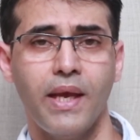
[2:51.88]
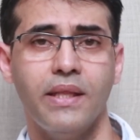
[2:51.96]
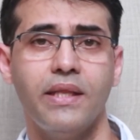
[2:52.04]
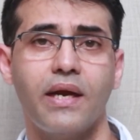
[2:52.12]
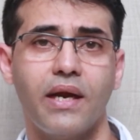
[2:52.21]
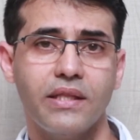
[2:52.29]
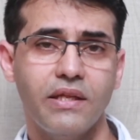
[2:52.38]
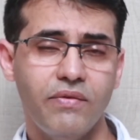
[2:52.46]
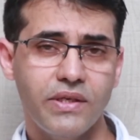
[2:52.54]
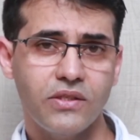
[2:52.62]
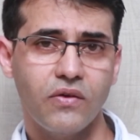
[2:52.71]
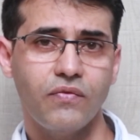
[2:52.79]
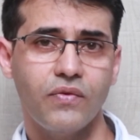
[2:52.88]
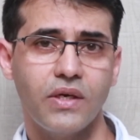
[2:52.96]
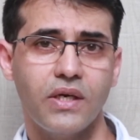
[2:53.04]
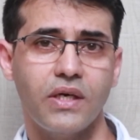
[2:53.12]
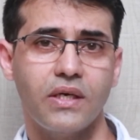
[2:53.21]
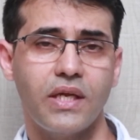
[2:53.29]
There are other ways of
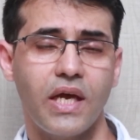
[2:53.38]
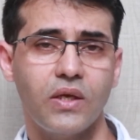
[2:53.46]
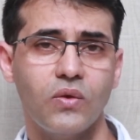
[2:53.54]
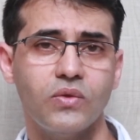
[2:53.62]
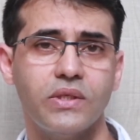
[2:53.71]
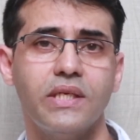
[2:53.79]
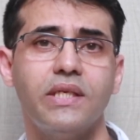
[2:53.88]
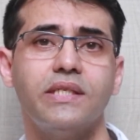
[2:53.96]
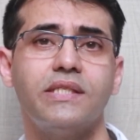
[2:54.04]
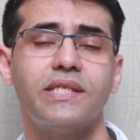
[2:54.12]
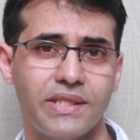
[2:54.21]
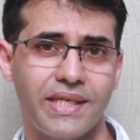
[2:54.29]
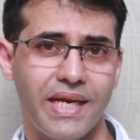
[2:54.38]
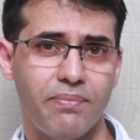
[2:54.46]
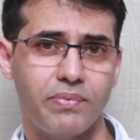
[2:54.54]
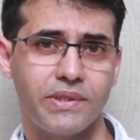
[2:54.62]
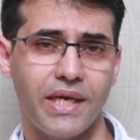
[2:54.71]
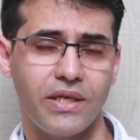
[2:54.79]
diagnosing it, is
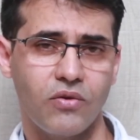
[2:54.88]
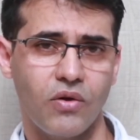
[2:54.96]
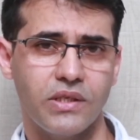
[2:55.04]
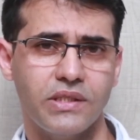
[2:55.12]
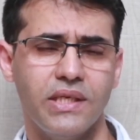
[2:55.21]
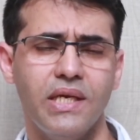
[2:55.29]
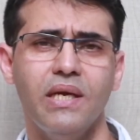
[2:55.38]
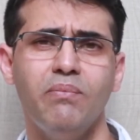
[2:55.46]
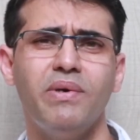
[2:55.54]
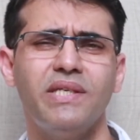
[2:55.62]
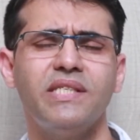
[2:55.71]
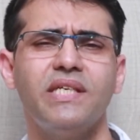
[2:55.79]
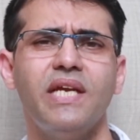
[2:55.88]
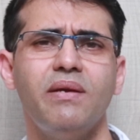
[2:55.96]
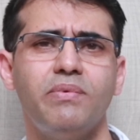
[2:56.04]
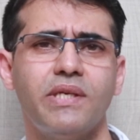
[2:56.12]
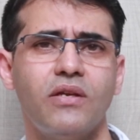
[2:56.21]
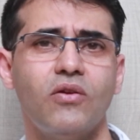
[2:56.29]
scrape cytology. But
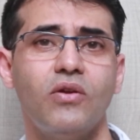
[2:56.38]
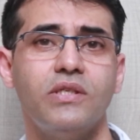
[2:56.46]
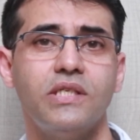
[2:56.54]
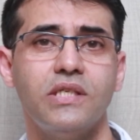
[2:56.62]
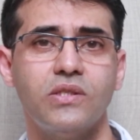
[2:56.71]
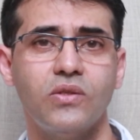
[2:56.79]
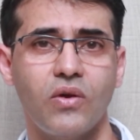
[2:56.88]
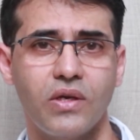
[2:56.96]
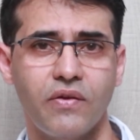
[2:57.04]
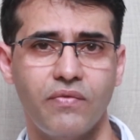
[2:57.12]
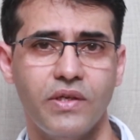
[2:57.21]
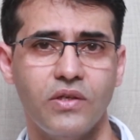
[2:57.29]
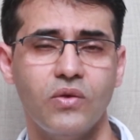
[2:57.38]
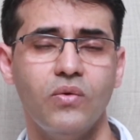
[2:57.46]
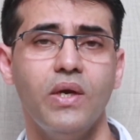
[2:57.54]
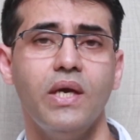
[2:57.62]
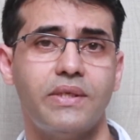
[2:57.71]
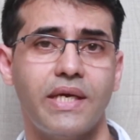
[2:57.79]
scrape cytology is not
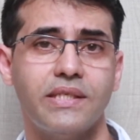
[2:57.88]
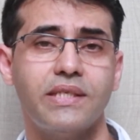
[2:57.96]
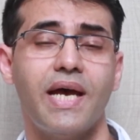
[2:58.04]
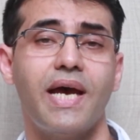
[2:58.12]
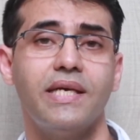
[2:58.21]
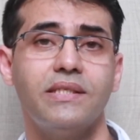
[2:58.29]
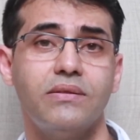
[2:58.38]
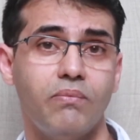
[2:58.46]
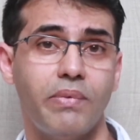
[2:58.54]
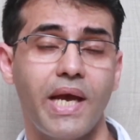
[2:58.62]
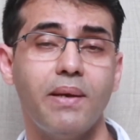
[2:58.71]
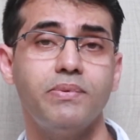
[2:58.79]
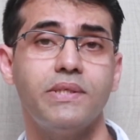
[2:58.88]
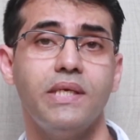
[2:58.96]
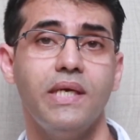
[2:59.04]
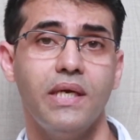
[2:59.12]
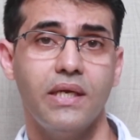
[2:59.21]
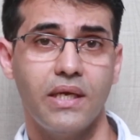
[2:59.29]
definitive test, as
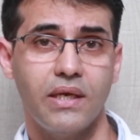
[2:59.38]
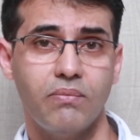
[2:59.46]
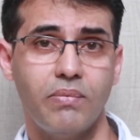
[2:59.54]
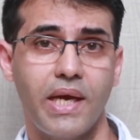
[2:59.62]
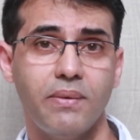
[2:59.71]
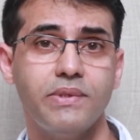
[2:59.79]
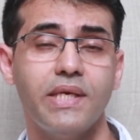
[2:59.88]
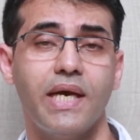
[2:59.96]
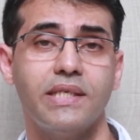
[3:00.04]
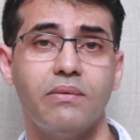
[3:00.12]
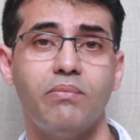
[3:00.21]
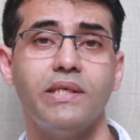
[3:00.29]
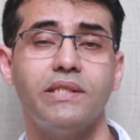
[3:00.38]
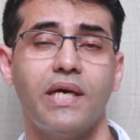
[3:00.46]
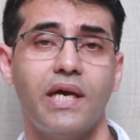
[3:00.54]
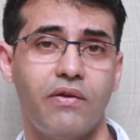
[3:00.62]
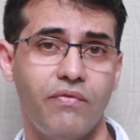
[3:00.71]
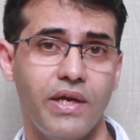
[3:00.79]
biopsy has a much
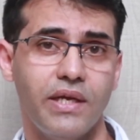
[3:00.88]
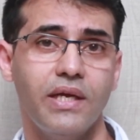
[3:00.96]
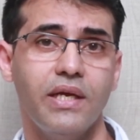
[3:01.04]
higher weight